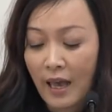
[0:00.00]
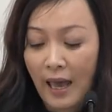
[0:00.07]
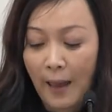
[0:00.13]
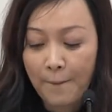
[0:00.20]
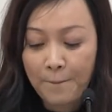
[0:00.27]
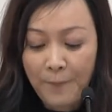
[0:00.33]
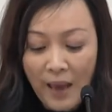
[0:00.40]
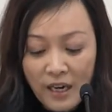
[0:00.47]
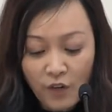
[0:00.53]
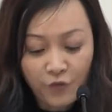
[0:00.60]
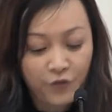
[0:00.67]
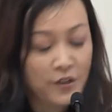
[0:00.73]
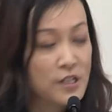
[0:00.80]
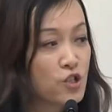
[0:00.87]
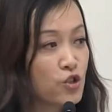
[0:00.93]
and
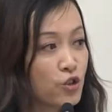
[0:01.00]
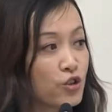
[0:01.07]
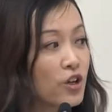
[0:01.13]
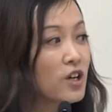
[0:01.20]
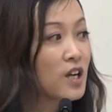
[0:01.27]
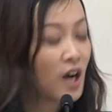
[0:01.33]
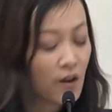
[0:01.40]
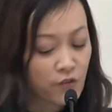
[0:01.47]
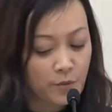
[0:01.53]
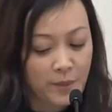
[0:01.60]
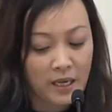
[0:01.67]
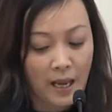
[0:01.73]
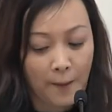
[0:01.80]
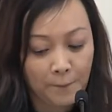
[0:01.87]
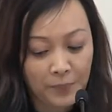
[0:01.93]
benefits to the
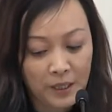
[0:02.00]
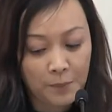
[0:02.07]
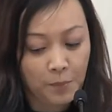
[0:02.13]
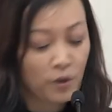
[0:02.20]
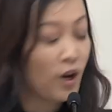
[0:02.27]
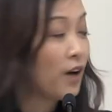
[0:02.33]
government and people